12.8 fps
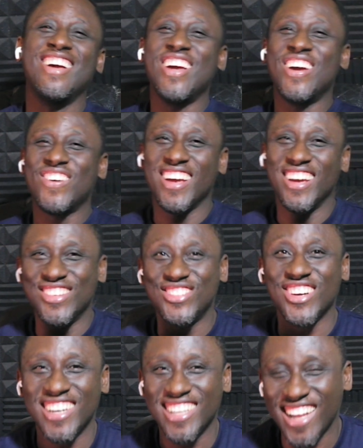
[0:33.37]
We are
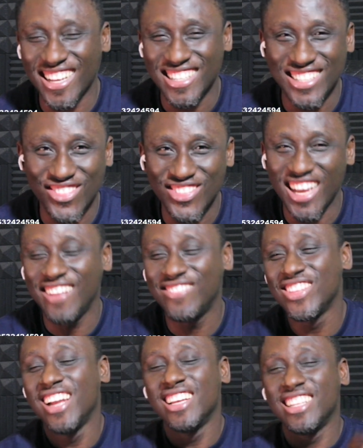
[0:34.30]
enjoying ourselves.
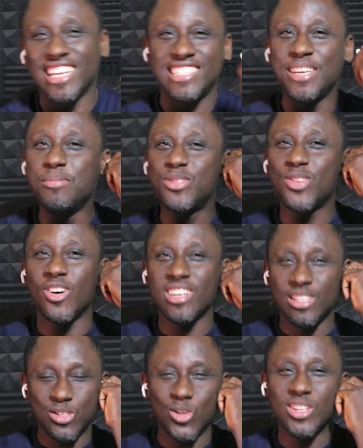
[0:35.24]
The theme song
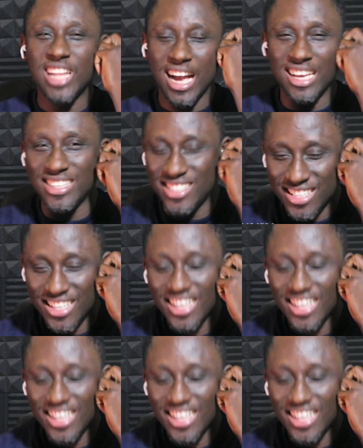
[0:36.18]
is so nice,